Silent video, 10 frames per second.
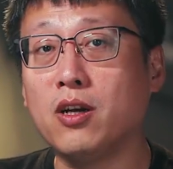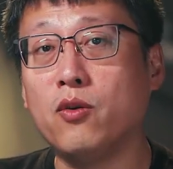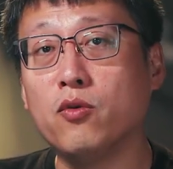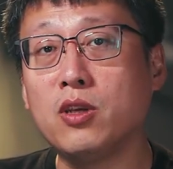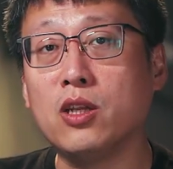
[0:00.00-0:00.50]

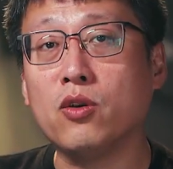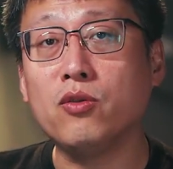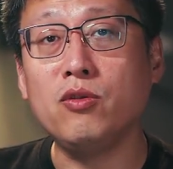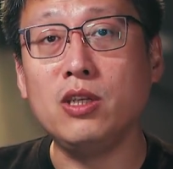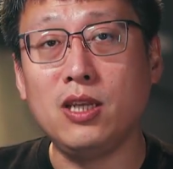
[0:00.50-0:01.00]

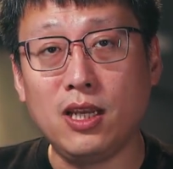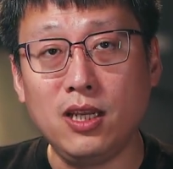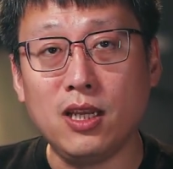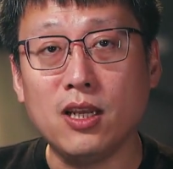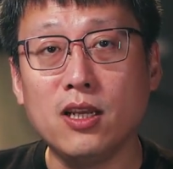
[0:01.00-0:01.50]
supporting more
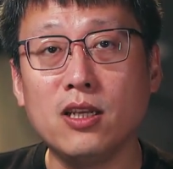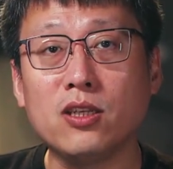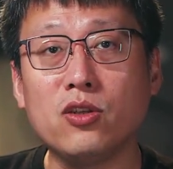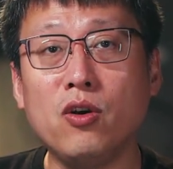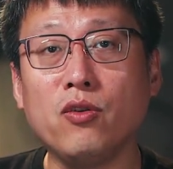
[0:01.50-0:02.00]
wireless
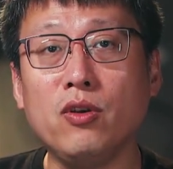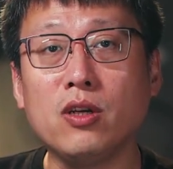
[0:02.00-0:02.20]
protocols